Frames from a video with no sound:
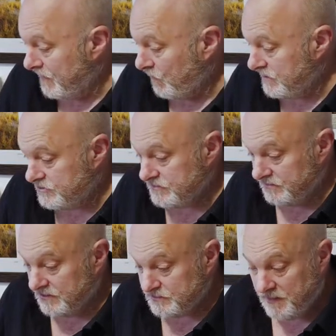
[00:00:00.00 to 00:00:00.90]
which
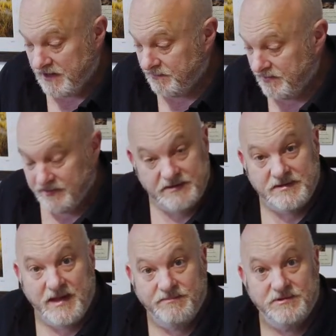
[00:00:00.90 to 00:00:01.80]
this paper is
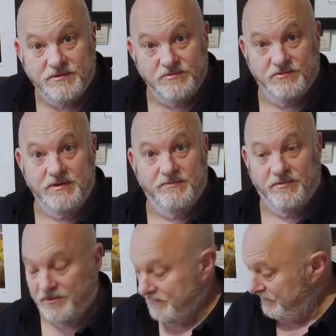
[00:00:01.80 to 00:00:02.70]
an absolute dream
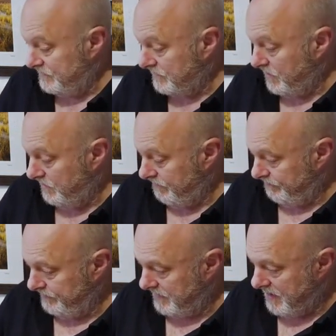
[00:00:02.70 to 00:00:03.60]
for. So
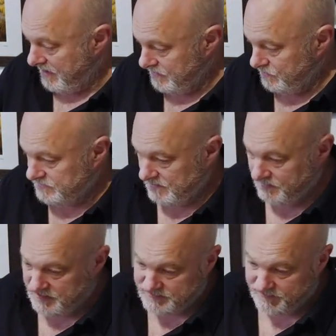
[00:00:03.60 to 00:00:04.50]
I use it
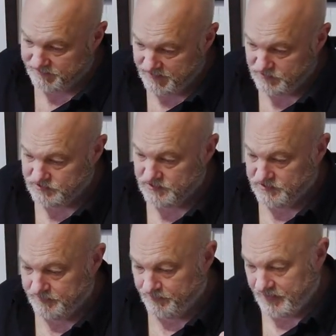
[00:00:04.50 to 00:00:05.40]
because it feels
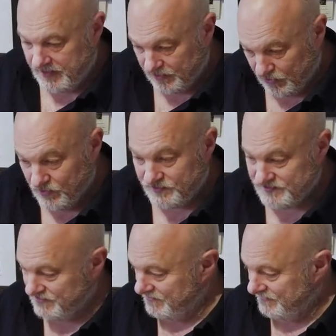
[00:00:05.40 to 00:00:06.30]
good, it
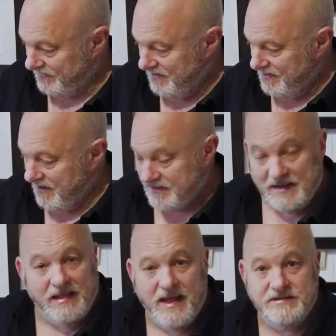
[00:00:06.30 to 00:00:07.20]
looks good, and
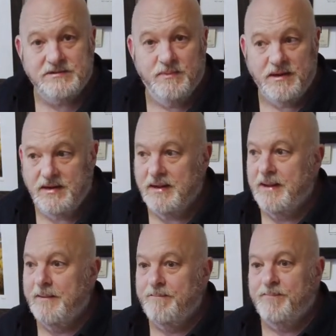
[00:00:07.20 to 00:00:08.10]
it lets me
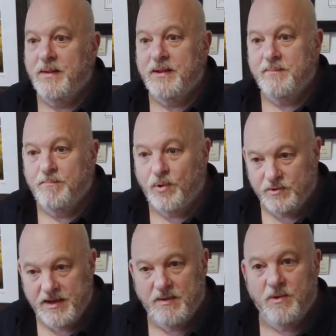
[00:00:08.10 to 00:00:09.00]

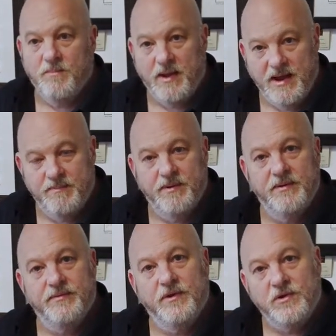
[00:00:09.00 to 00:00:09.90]
put down on
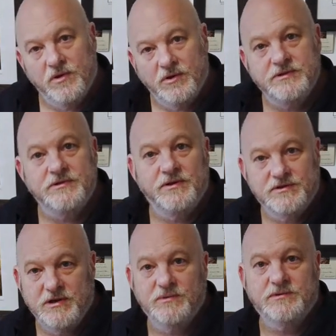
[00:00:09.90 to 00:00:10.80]
paper the colors and the
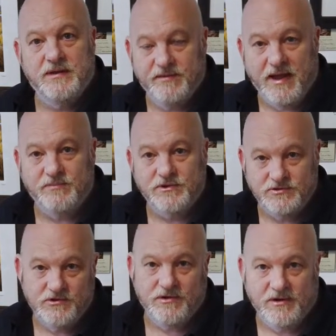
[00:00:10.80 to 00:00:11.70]
tones that I've
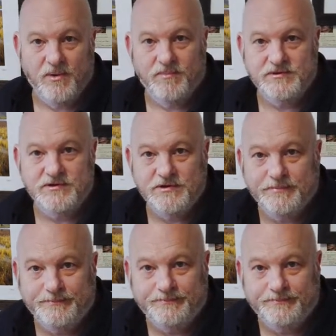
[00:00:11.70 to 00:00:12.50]
captured during composition.